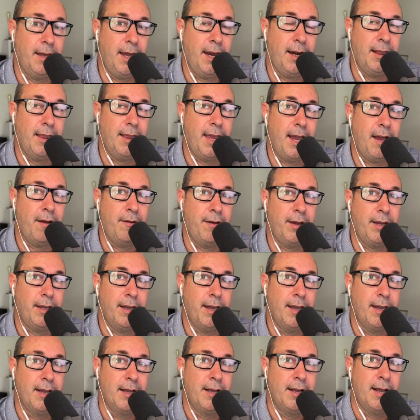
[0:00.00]
and allowing
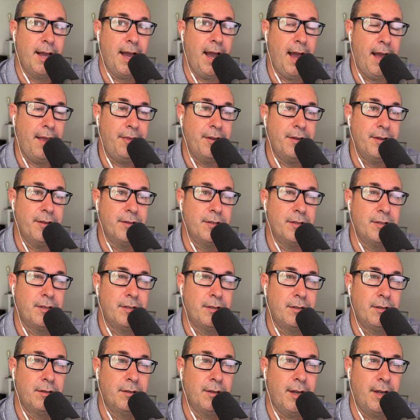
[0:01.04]
others,